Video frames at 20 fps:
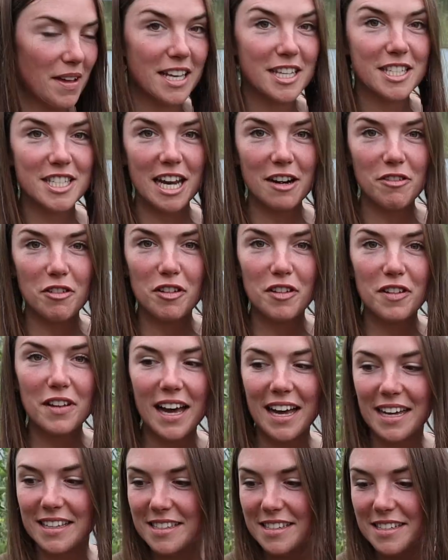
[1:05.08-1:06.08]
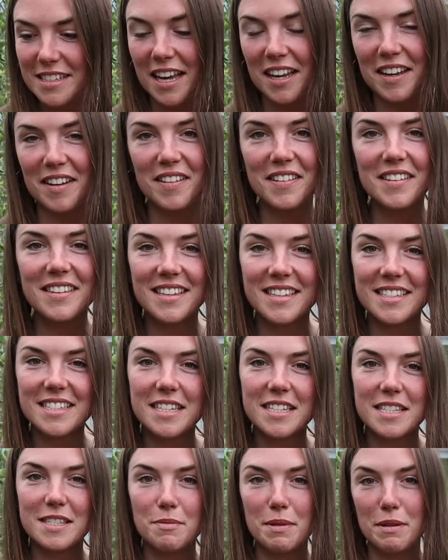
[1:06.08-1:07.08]
In general, as a tunnel, this
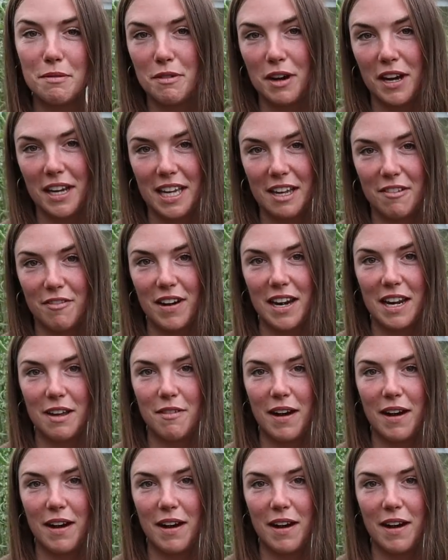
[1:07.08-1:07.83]
has been working really